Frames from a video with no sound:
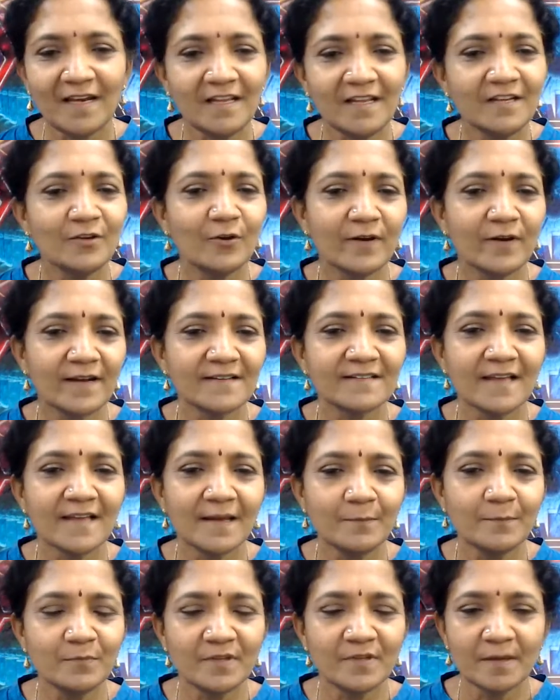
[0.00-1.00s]
in your
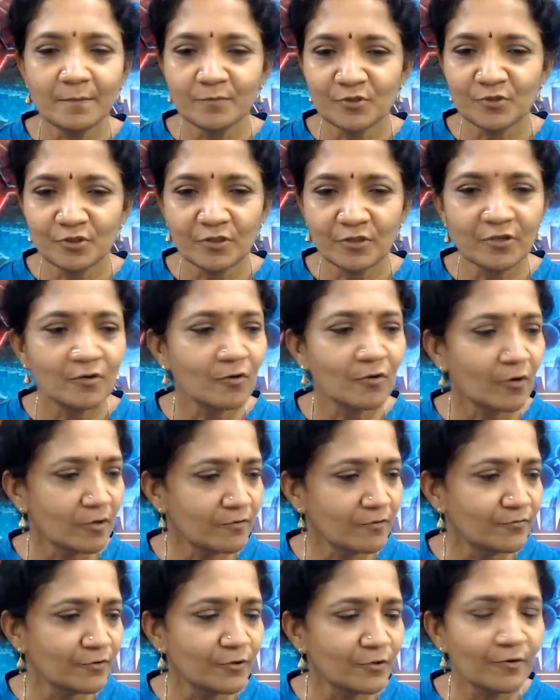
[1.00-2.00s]
exams. I'm sure all
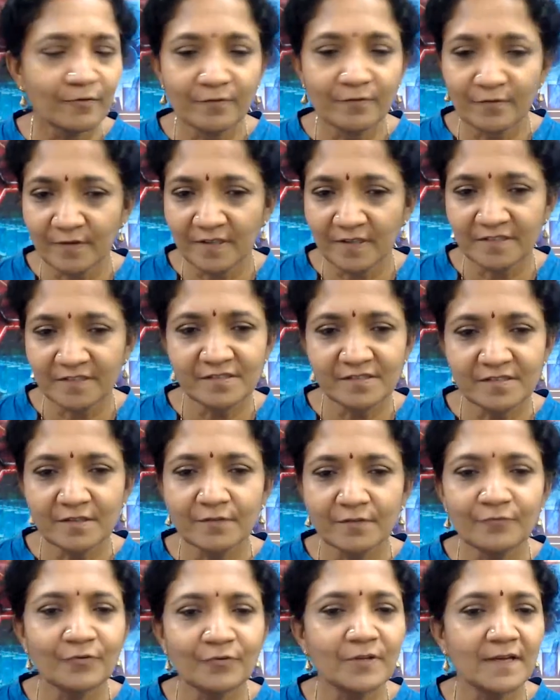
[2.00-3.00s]
of you have
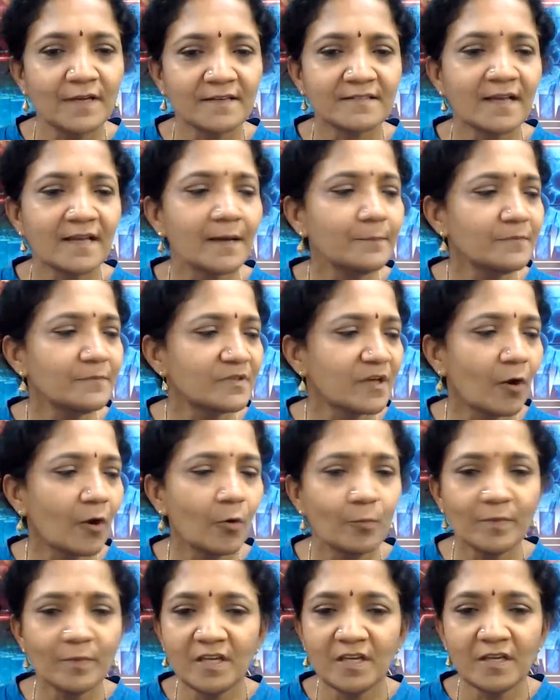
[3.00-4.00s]
registered for the exams. How
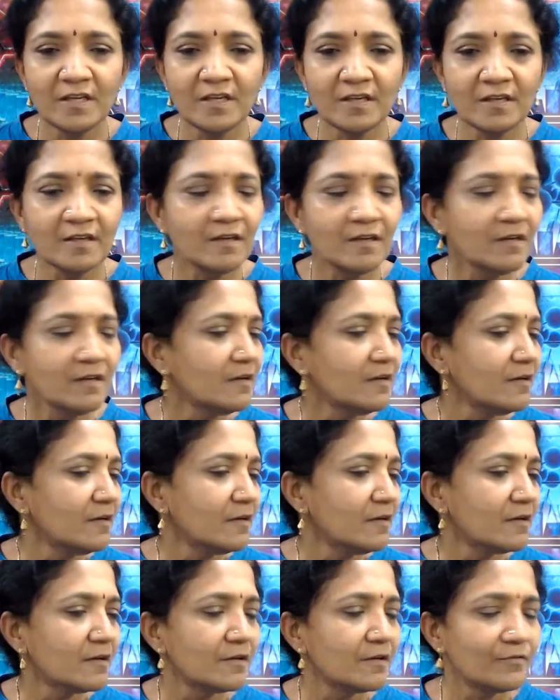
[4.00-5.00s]
many?
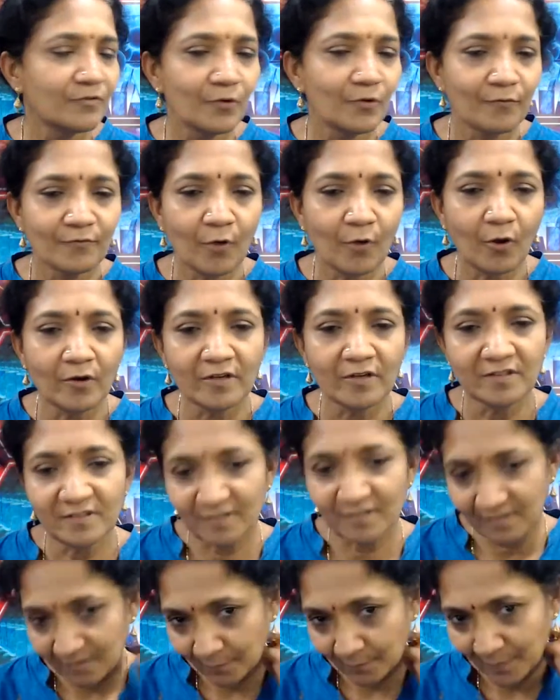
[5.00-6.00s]
If you have not
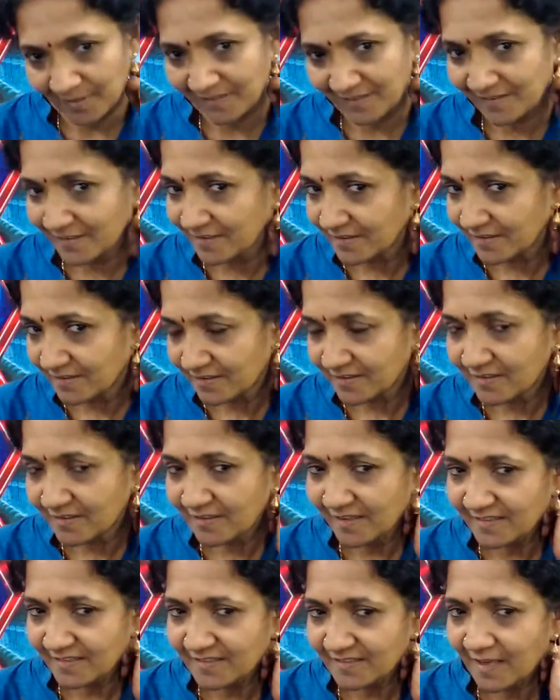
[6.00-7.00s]
registered, please register.
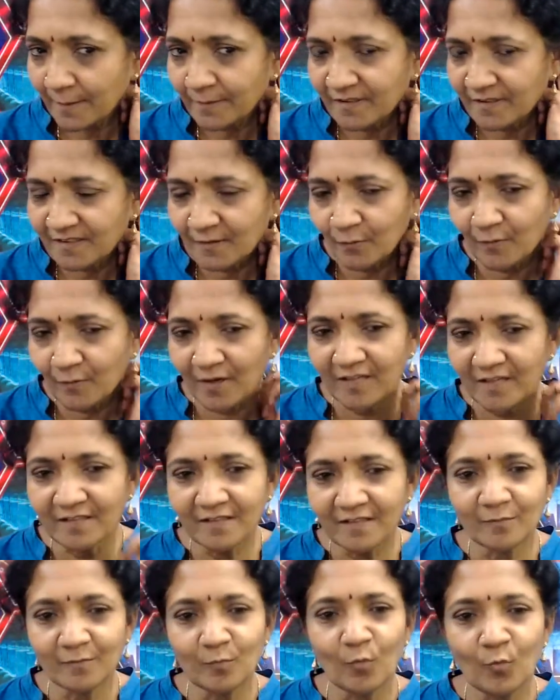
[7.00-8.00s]
Exam is the
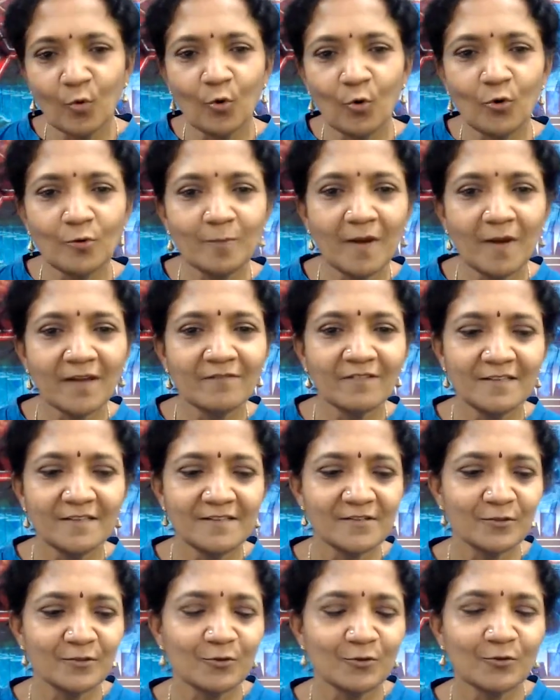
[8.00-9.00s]
one mode by
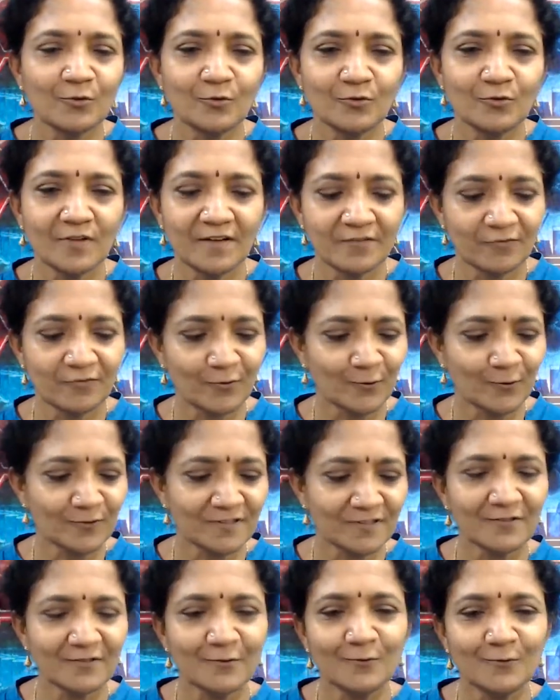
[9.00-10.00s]
which, that
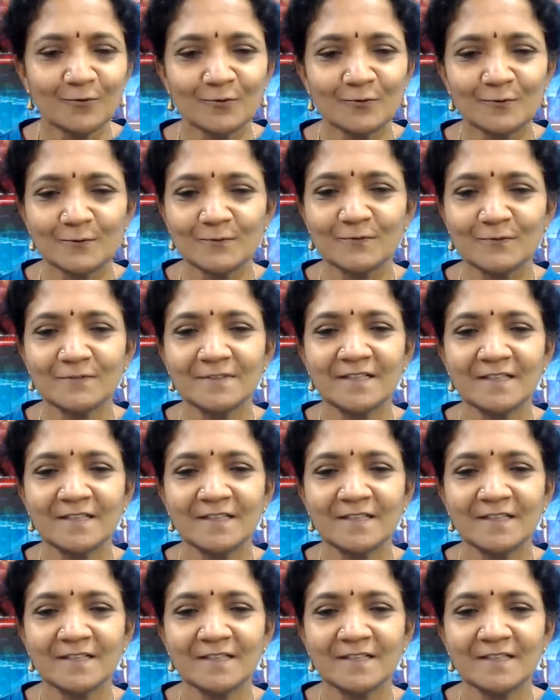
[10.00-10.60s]
forces you to